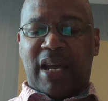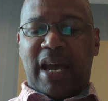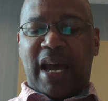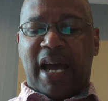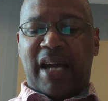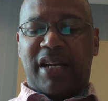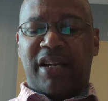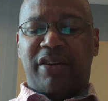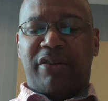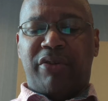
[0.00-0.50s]

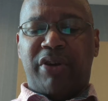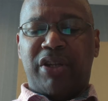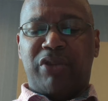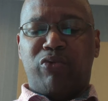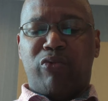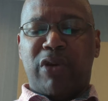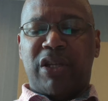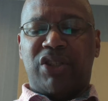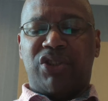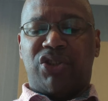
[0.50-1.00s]
And a great
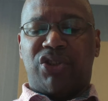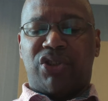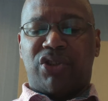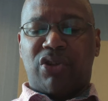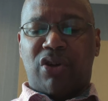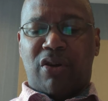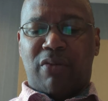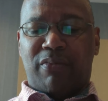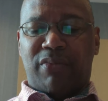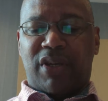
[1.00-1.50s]

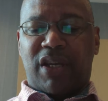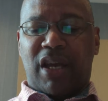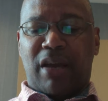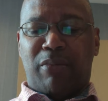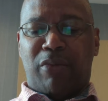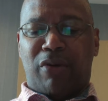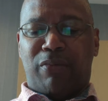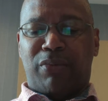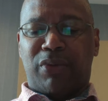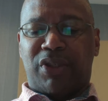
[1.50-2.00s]
windstorm
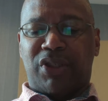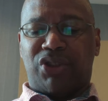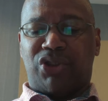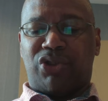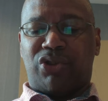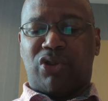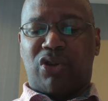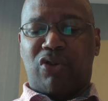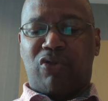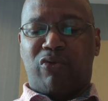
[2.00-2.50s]
came up with a
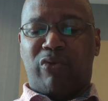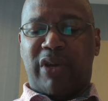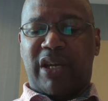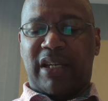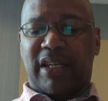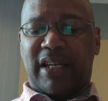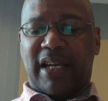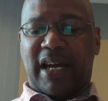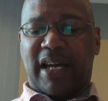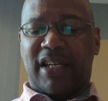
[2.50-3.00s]
strong
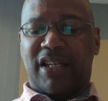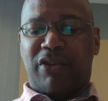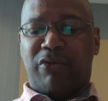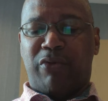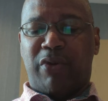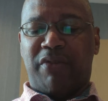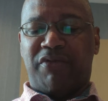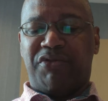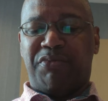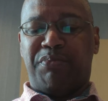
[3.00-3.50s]
wind, and
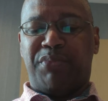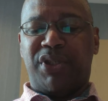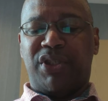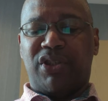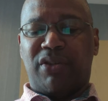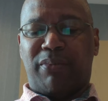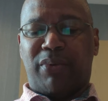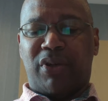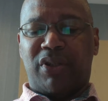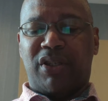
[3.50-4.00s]
the waves beat
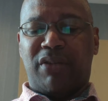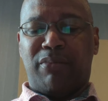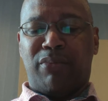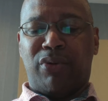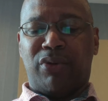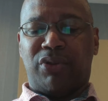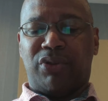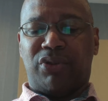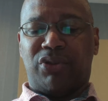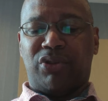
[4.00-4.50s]
upon the
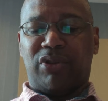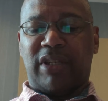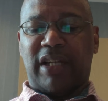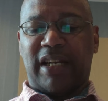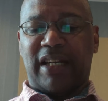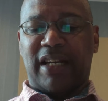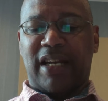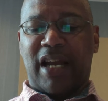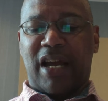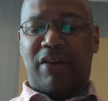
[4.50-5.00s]
boat so
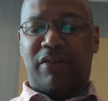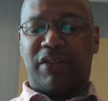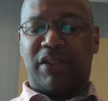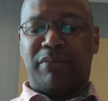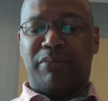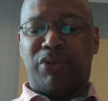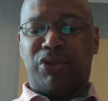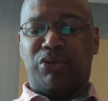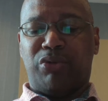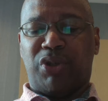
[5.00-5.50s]
that now the
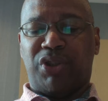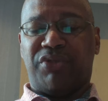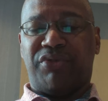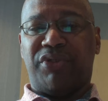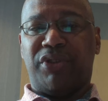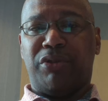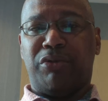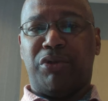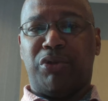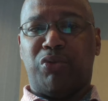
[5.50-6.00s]
boat was
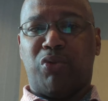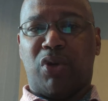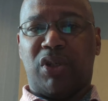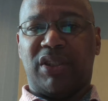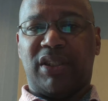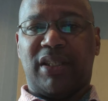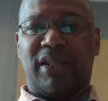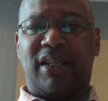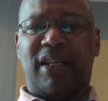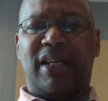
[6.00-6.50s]
filled with water.